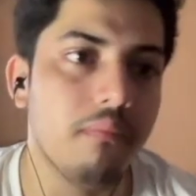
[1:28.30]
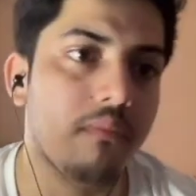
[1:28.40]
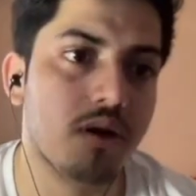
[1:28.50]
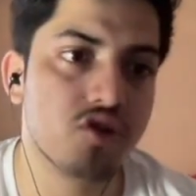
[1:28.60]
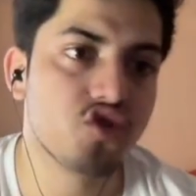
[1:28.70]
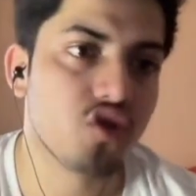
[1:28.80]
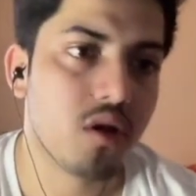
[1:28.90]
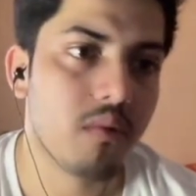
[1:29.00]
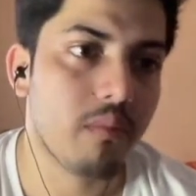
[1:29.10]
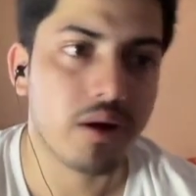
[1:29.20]
much
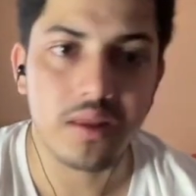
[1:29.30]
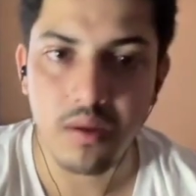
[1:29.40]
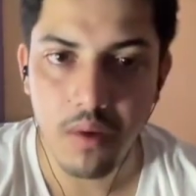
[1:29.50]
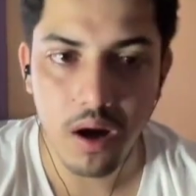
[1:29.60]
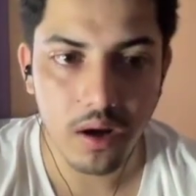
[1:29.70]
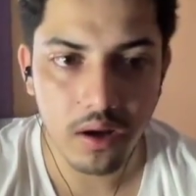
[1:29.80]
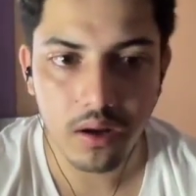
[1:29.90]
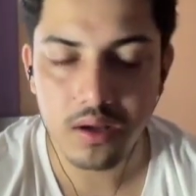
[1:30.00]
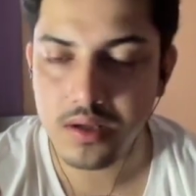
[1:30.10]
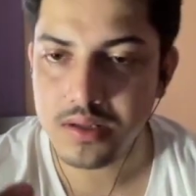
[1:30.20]
money in the market
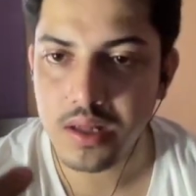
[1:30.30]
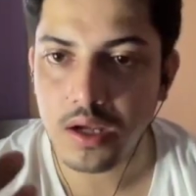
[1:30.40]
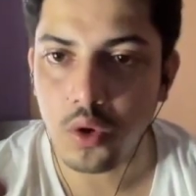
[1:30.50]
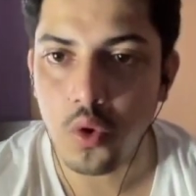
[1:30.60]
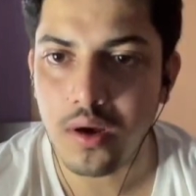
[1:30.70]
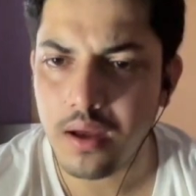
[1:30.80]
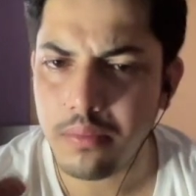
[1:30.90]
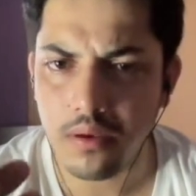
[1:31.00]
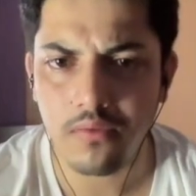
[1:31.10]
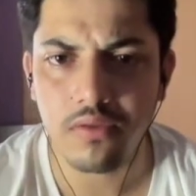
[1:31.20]
it's just like low
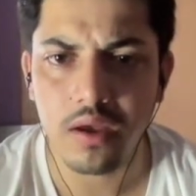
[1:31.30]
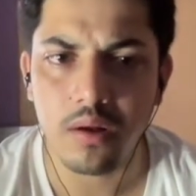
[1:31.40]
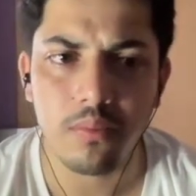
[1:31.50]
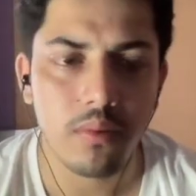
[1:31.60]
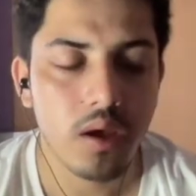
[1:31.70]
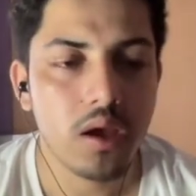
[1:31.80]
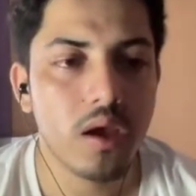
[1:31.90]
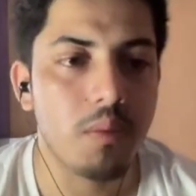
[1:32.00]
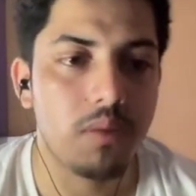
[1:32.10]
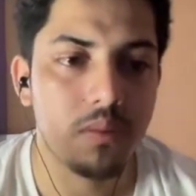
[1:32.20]
cap if they'll
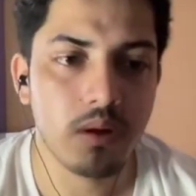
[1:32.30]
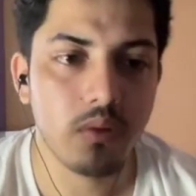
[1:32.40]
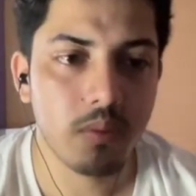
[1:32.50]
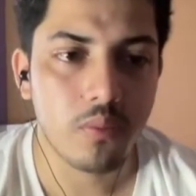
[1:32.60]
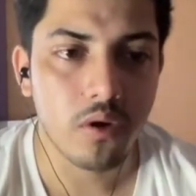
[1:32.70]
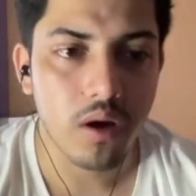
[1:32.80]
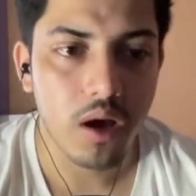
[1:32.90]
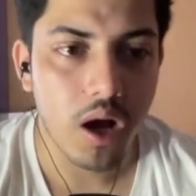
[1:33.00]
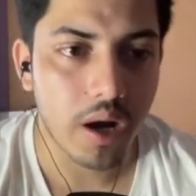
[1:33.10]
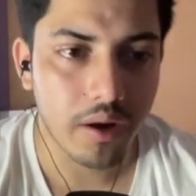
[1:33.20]
if people will put
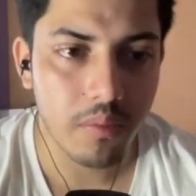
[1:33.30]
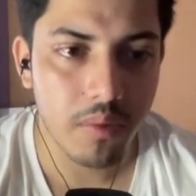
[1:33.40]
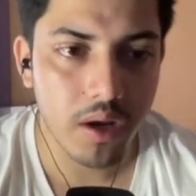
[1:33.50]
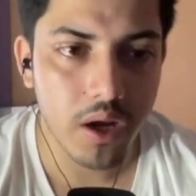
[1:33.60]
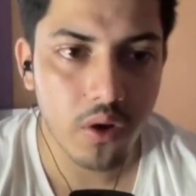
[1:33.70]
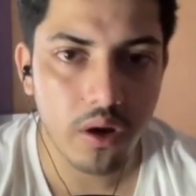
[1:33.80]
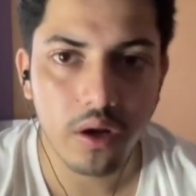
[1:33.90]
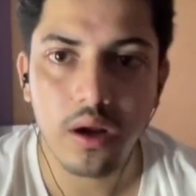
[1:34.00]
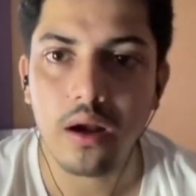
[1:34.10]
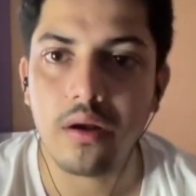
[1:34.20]
100 million dollar
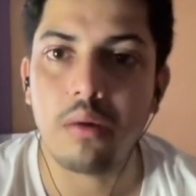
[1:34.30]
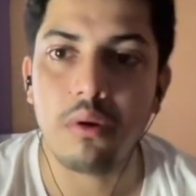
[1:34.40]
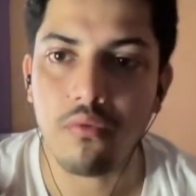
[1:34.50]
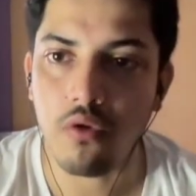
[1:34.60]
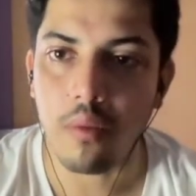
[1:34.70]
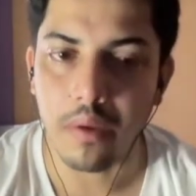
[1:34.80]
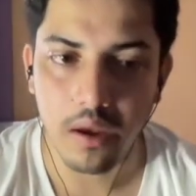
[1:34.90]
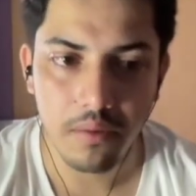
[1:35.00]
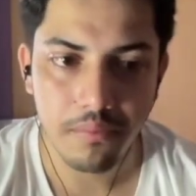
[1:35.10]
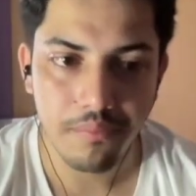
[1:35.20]
it'll double from
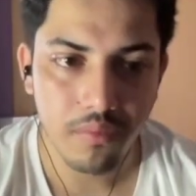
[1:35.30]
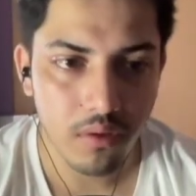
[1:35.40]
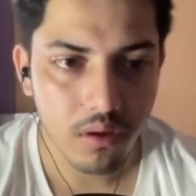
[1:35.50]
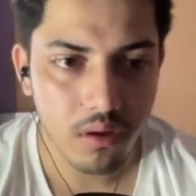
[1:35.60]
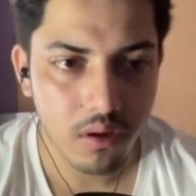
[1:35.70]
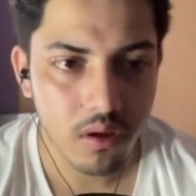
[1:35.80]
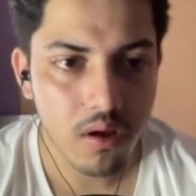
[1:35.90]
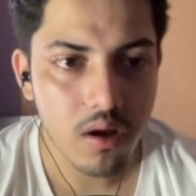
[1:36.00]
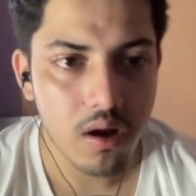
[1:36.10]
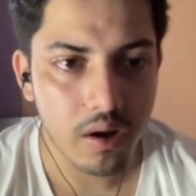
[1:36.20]
here
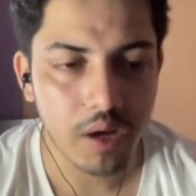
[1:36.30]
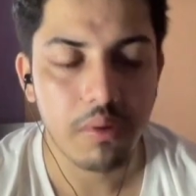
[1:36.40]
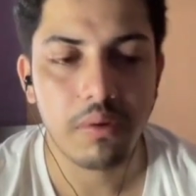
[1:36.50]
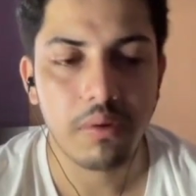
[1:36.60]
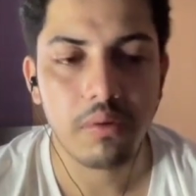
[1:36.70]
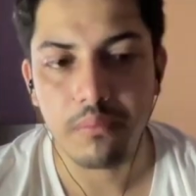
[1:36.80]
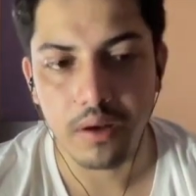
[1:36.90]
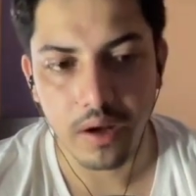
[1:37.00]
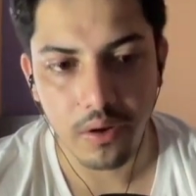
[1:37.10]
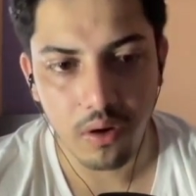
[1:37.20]
155
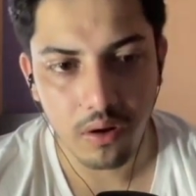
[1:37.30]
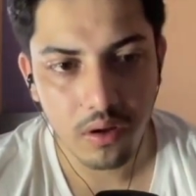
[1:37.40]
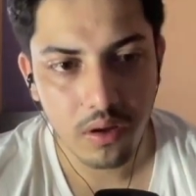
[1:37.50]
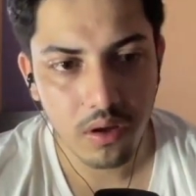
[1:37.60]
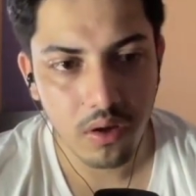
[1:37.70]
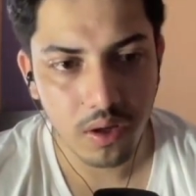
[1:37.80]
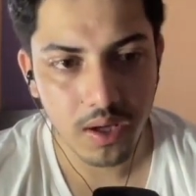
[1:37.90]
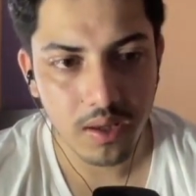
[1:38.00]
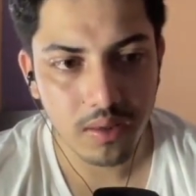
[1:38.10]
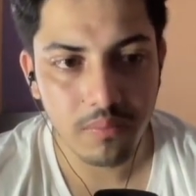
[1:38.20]
million dollar
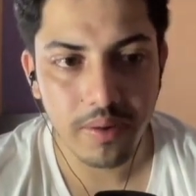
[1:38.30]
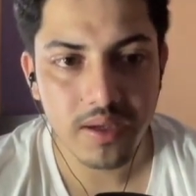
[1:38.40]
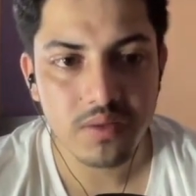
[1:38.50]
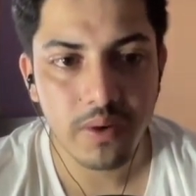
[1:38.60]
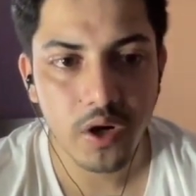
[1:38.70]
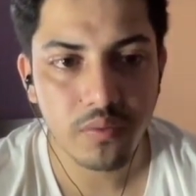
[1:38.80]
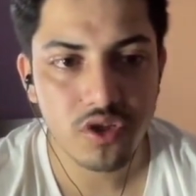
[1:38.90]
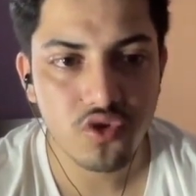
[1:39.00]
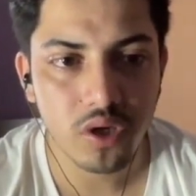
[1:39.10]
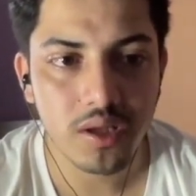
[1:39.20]
okay the best part of
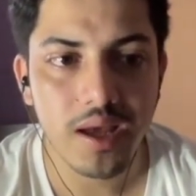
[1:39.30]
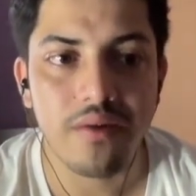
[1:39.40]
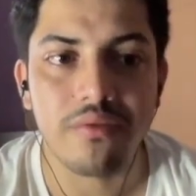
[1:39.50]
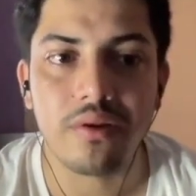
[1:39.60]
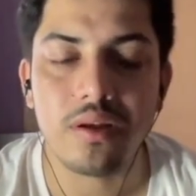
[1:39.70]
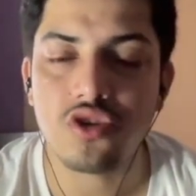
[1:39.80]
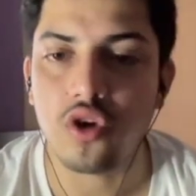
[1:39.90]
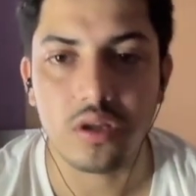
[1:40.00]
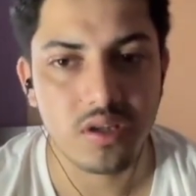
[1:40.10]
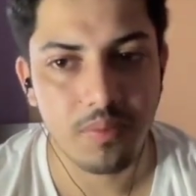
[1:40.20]
this token they have released
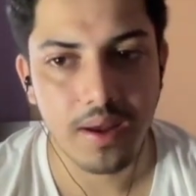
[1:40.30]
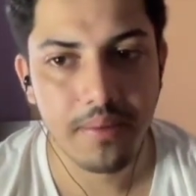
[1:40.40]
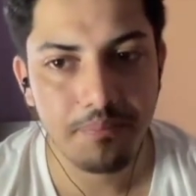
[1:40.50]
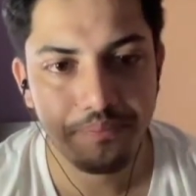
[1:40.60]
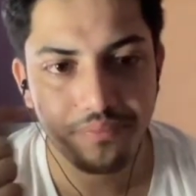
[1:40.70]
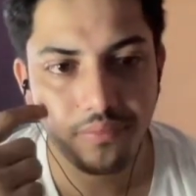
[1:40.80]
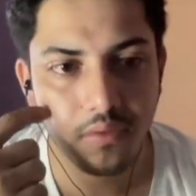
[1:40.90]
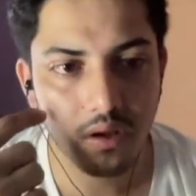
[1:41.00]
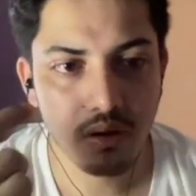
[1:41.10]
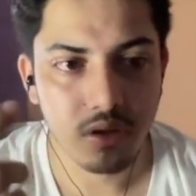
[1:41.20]
all the supply
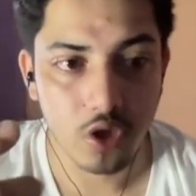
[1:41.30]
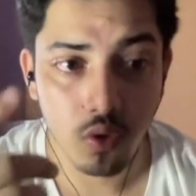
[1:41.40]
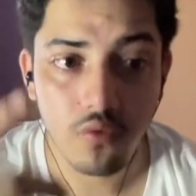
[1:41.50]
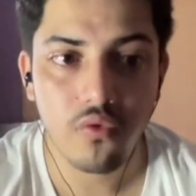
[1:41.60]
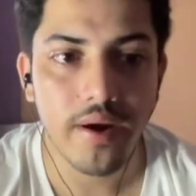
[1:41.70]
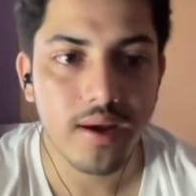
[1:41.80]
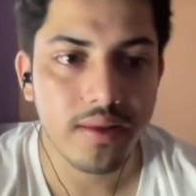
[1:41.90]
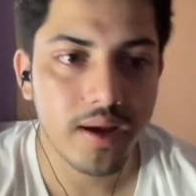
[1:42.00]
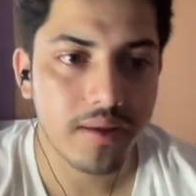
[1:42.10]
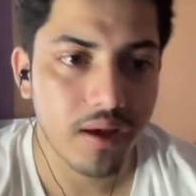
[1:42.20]
you will find
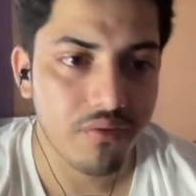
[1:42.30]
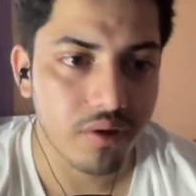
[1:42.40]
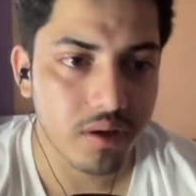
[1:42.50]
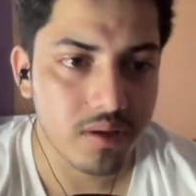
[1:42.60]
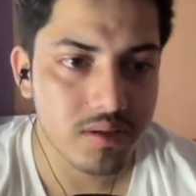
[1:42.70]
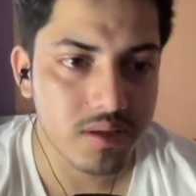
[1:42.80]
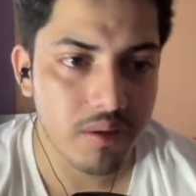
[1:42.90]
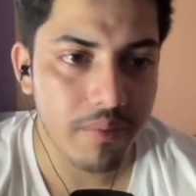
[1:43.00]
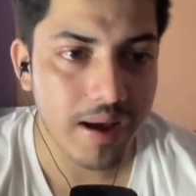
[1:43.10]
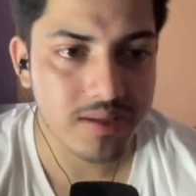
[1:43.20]
that they have released
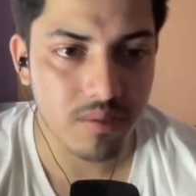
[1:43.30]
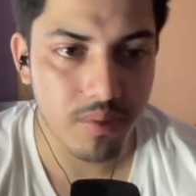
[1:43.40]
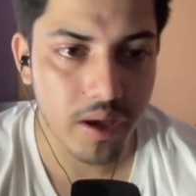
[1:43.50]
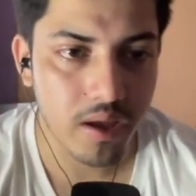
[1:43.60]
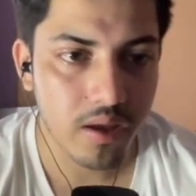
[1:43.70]
their max supply